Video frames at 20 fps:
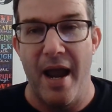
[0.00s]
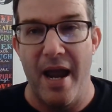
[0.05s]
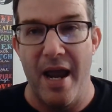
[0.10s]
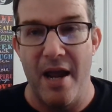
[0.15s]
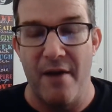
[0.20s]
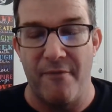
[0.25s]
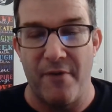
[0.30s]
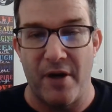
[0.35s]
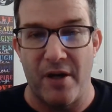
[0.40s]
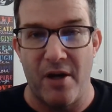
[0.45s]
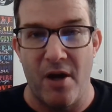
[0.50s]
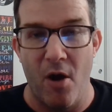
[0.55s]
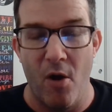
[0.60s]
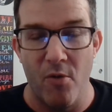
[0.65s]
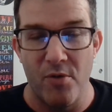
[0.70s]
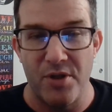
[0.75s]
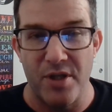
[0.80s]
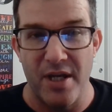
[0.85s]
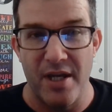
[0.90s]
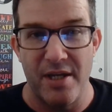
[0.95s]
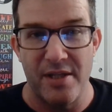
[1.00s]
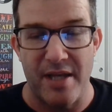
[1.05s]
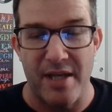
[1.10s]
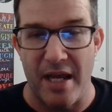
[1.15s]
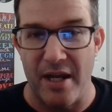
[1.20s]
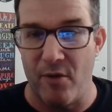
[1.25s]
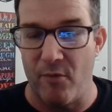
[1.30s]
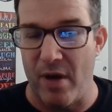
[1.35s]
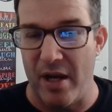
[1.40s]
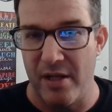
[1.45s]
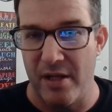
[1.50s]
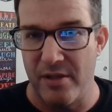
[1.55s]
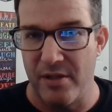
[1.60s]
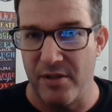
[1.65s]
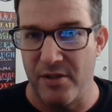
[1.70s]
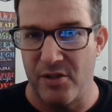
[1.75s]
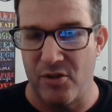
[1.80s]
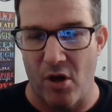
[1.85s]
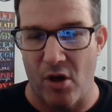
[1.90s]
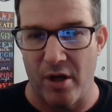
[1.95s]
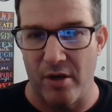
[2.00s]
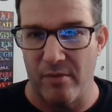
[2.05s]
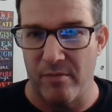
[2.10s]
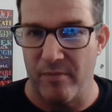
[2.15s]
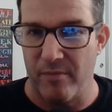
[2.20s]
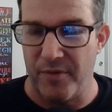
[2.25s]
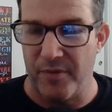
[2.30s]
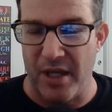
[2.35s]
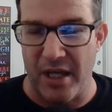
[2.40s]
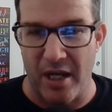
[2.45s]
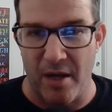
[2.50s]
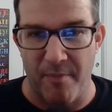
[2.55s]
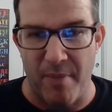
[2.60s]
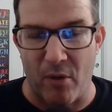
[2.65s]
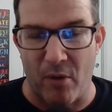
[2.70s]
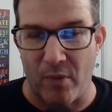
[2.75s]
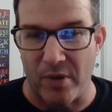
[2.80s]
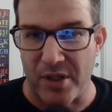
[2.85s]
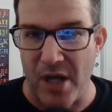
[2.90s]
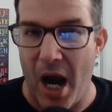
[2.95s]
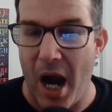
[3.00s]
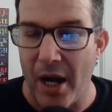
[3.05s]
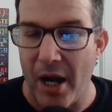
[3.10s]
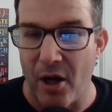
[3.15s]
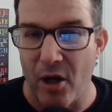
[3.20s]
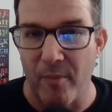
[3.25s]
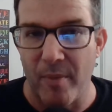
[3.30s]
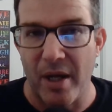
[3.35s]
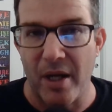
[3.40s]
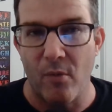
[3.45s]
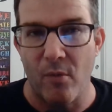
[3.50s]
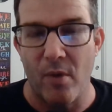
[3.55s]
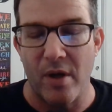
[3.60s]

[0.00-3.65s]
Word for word: if a coach is getting ready to start thinking about retirement,